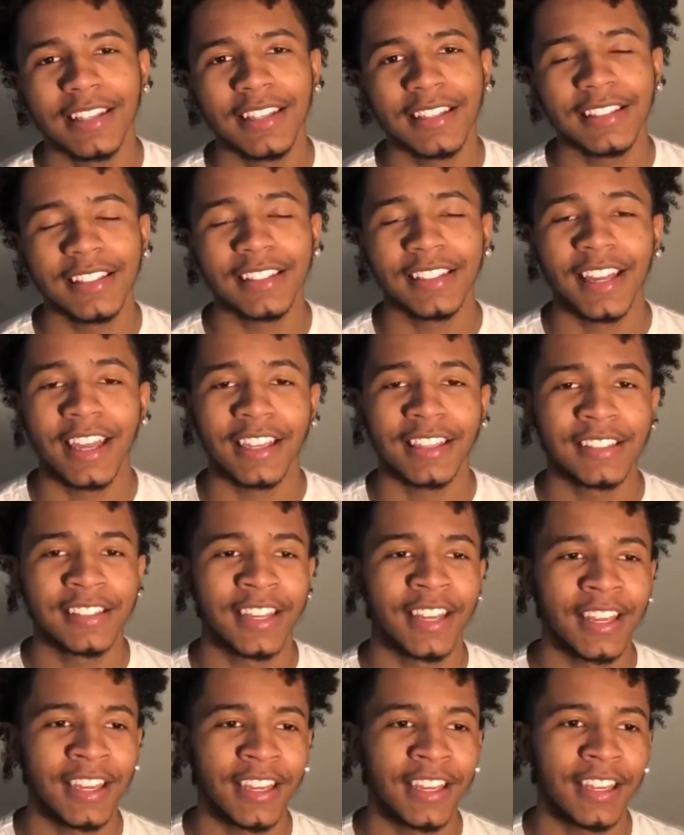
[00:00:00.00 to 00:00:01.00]
It's the next
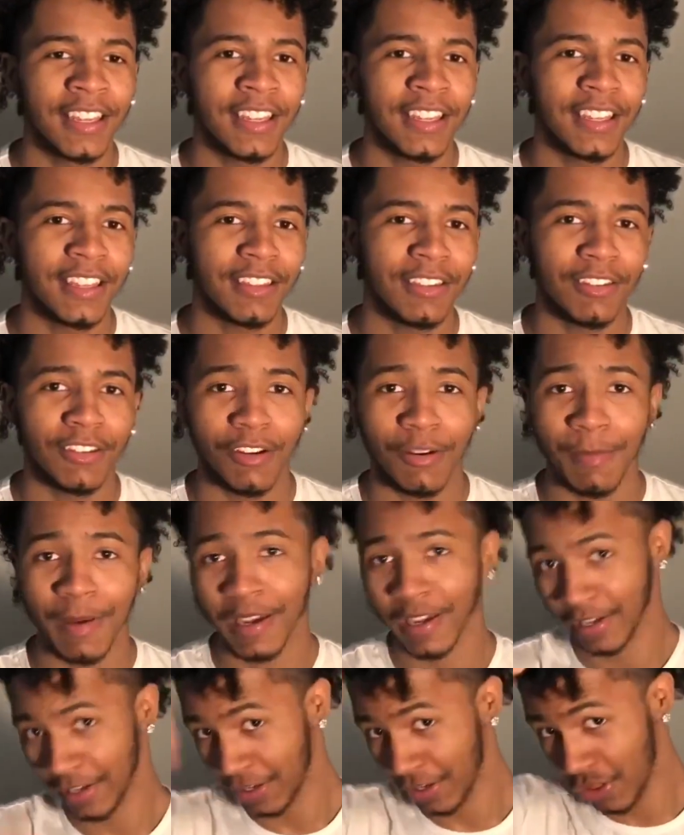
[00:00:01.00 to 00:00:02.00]
day. You know, my
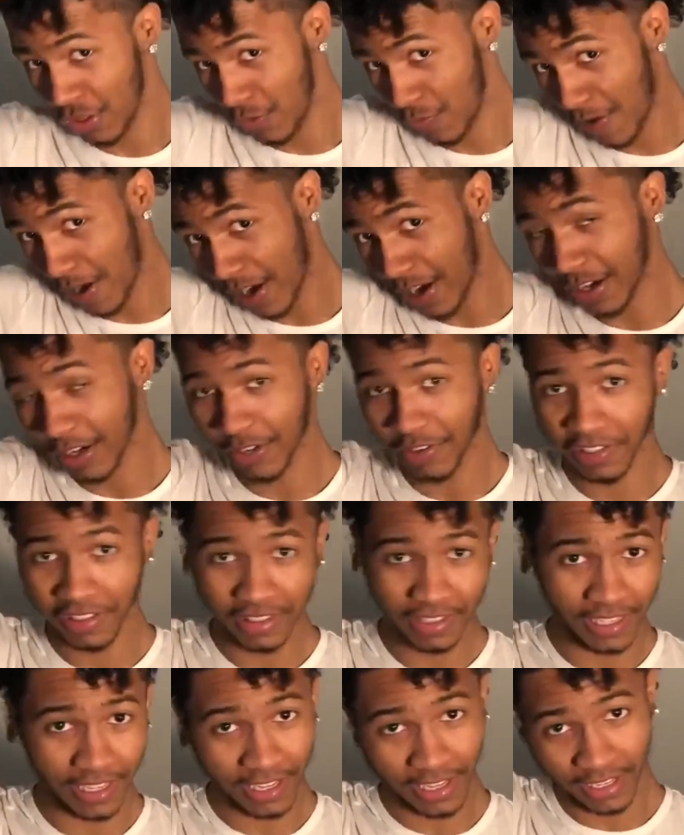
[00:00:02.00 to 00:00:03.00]
hair dry and
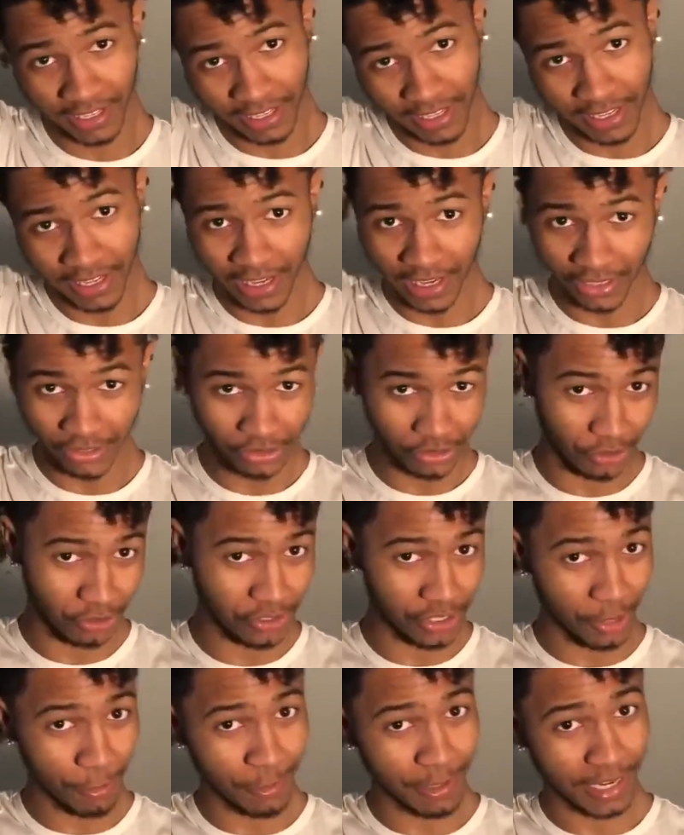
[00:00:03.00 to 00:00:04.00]
everything. Showed
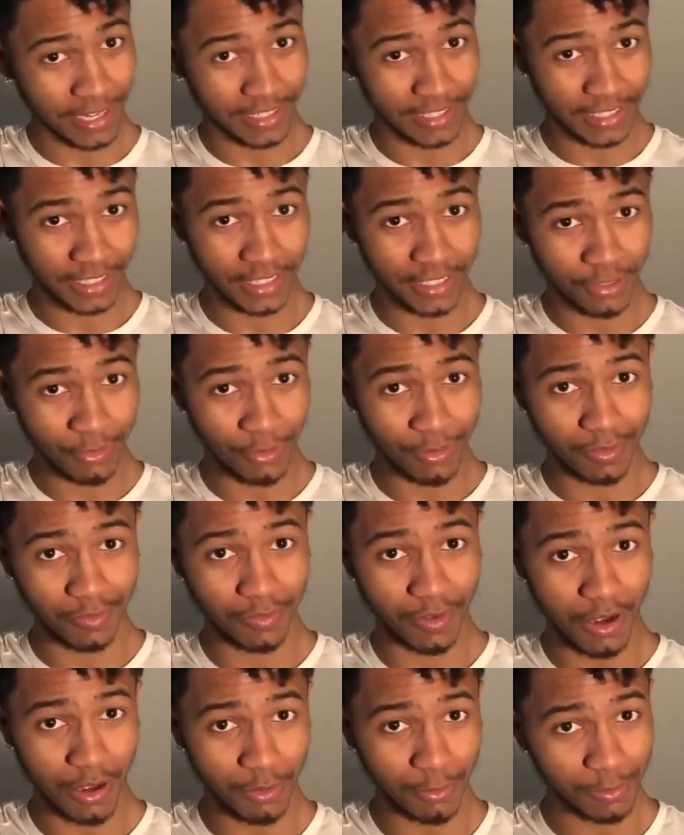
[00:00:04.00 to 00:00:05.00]
y'all what I did doing the
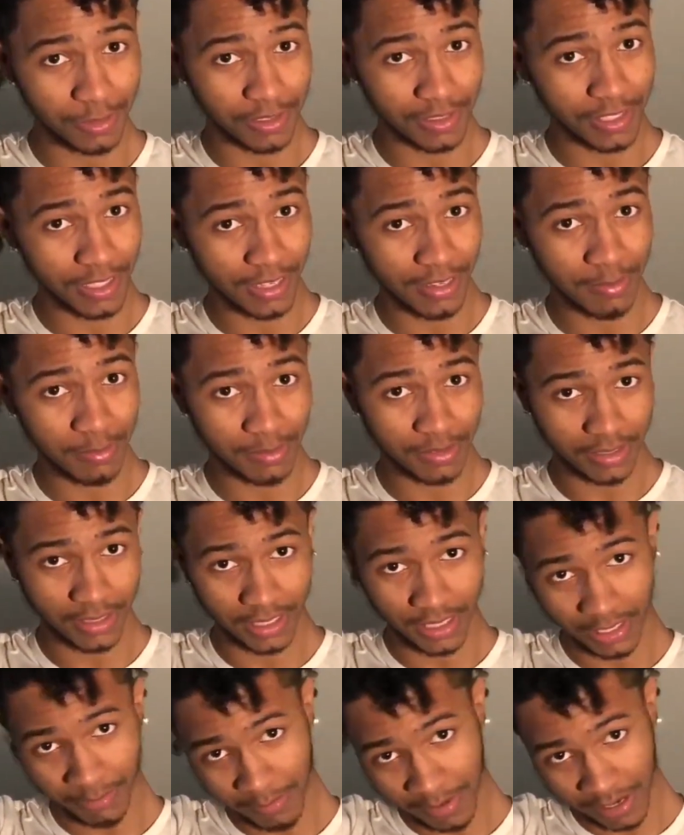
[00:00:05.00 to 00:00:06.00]
following steps.
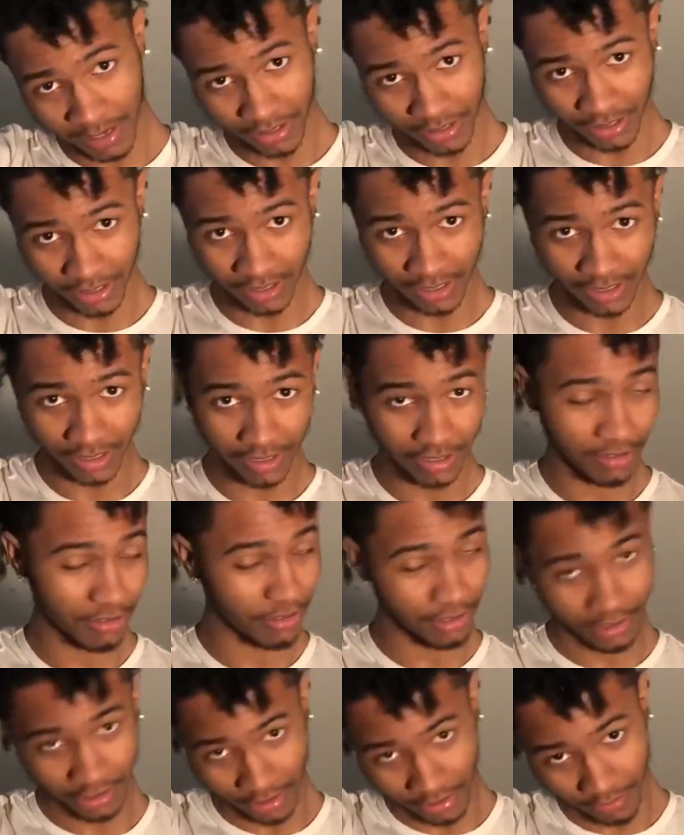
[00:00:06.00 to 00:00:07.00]
And I'm gonna just,
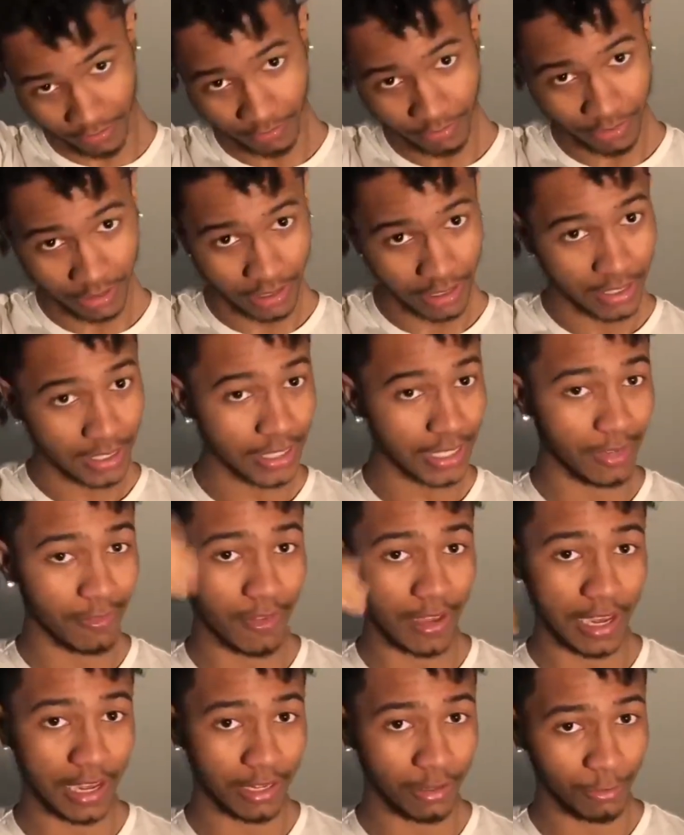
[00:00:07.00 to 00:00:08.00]
you know, give
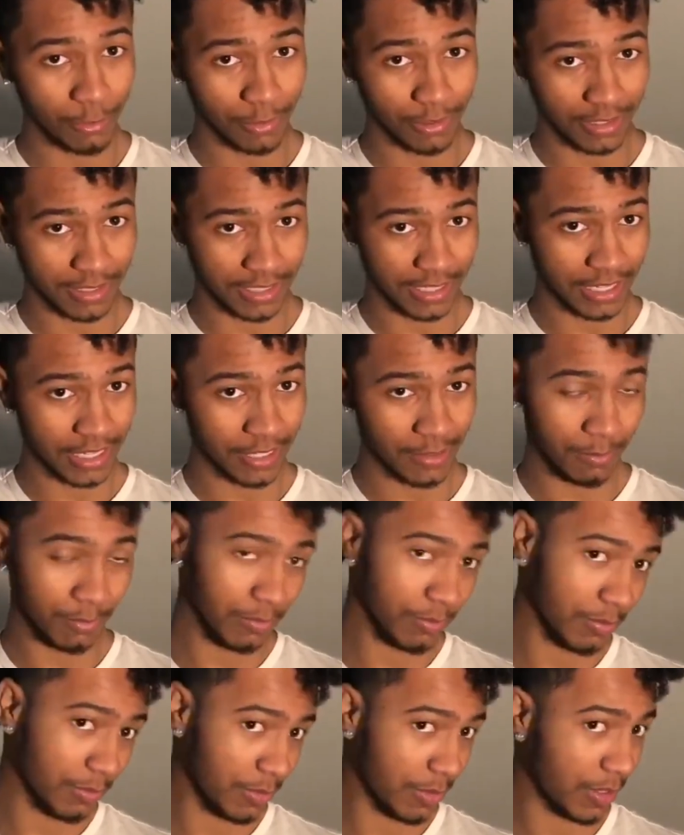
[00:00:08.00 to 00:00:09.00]
y'all a little exam,
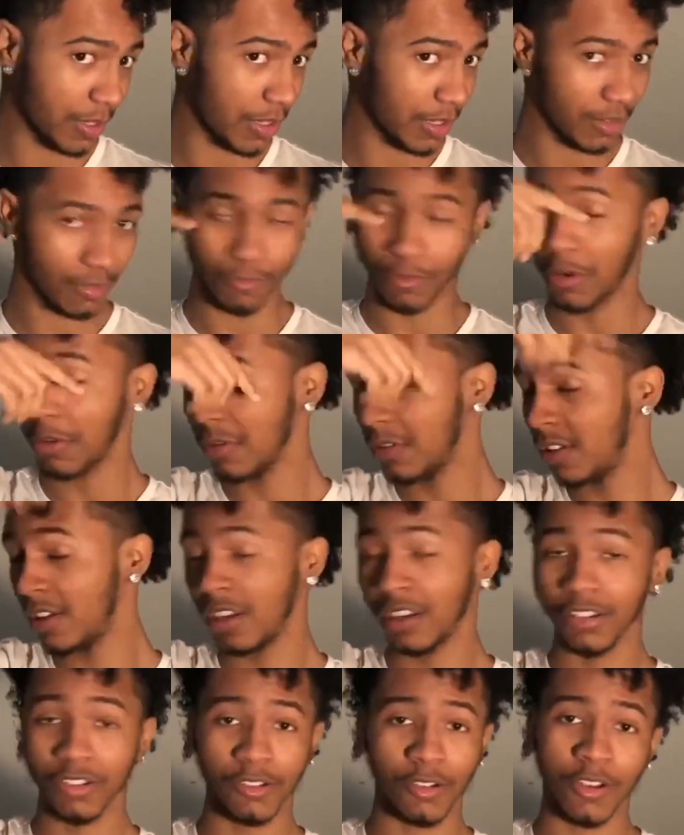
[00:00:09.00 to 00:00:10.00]
rotate
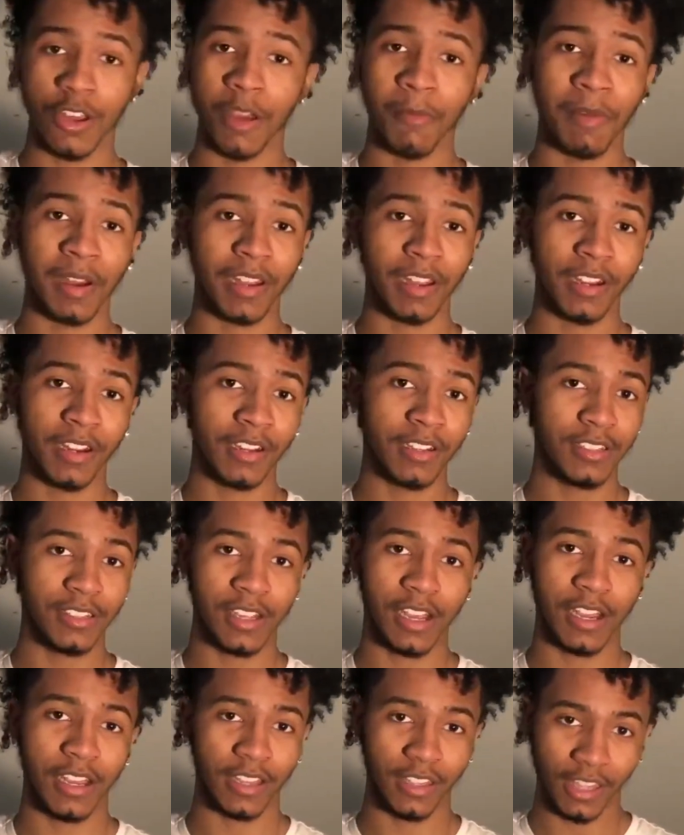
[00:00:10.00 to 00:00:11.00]
and show y'all my hair, see
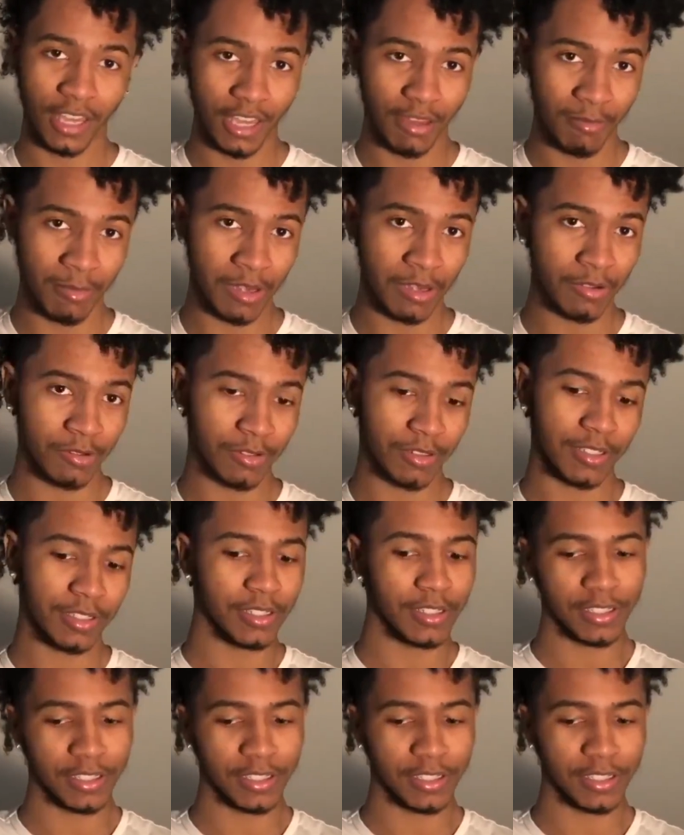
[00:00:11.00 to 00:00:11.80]
how it came out.